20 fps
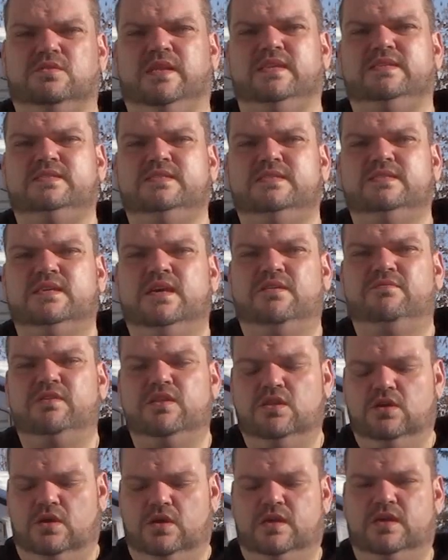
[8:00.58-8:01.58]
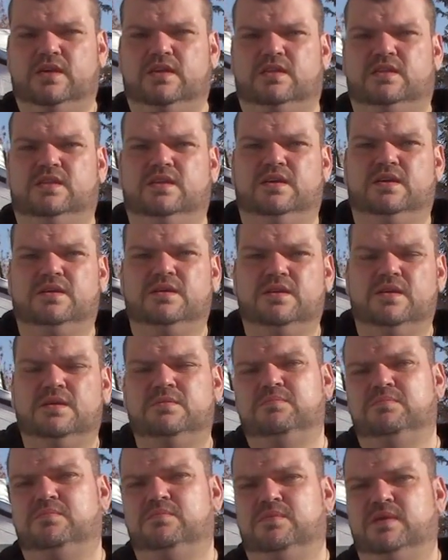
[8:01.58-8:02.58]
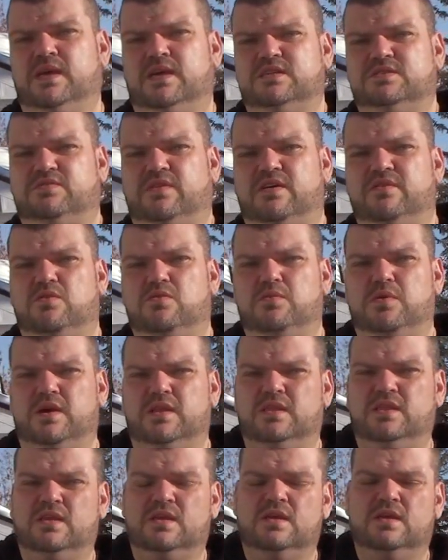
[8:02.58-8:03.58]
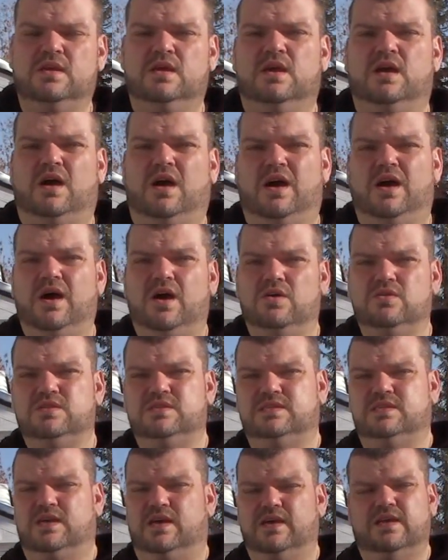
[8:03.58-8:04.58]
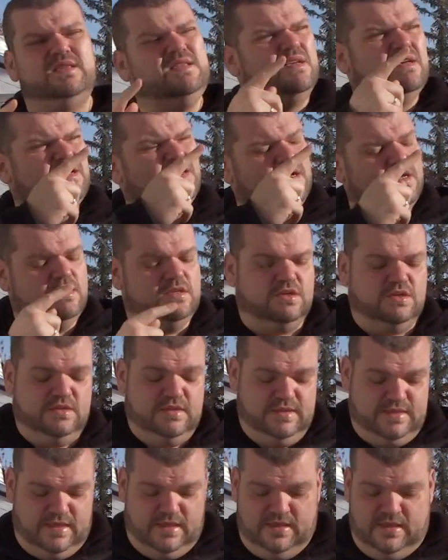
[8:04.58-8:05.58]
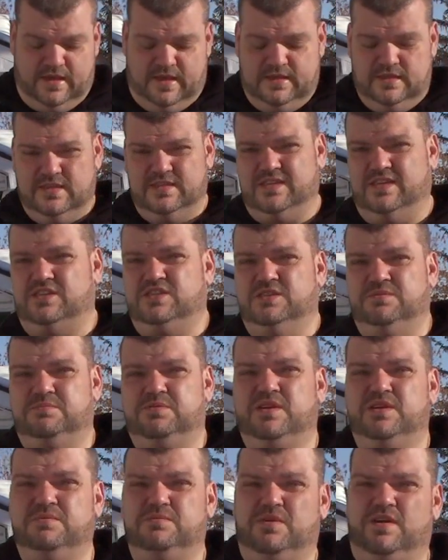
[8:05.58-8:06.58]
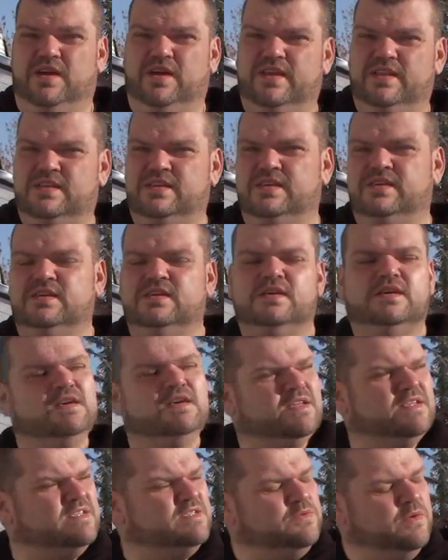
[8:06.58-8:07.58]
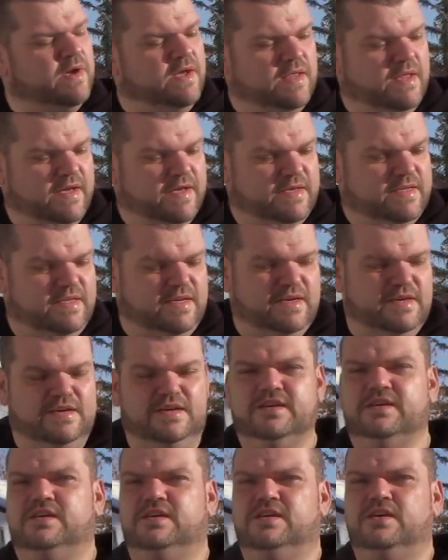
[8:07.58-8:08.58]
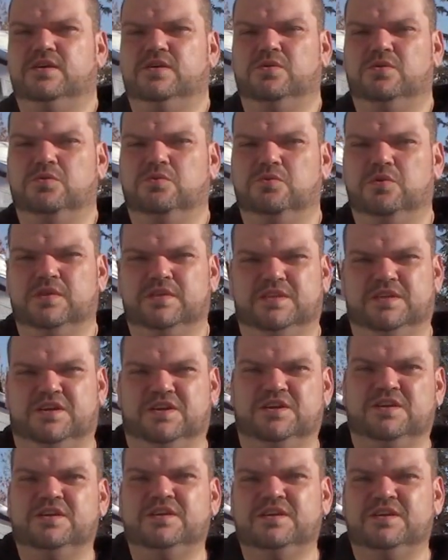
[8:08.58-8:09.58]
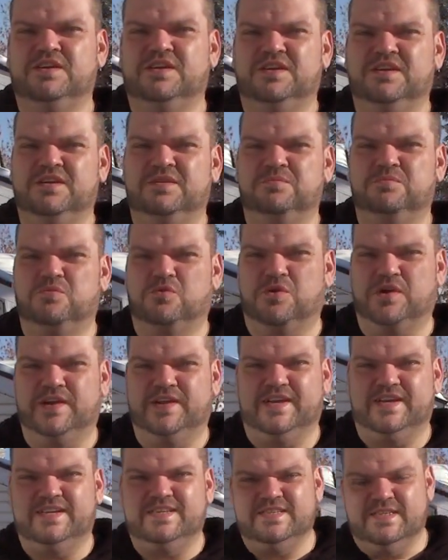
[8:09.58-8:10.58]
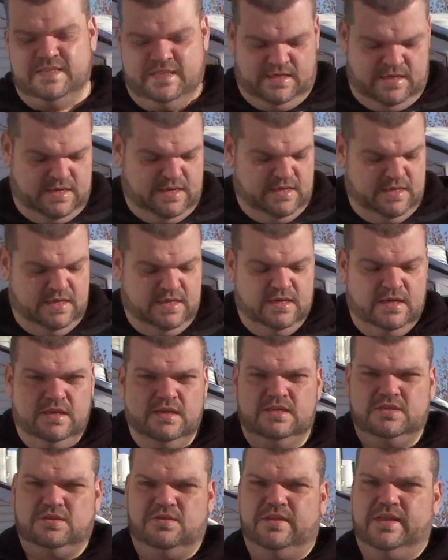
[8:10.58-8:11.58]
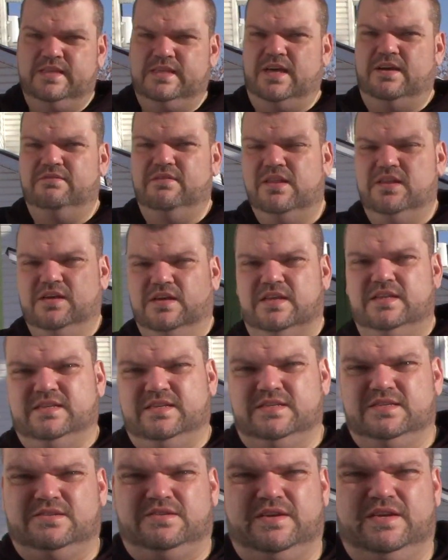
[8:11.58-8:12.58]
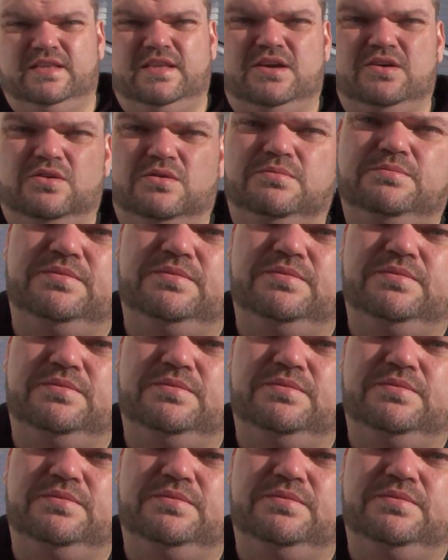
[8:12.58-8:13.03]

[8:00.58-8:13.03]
let's have a look at the PX501 outside under the sunlight. It's actually pretty bright. That's why I like the winter mornings. So let's have a look at the screen. I hope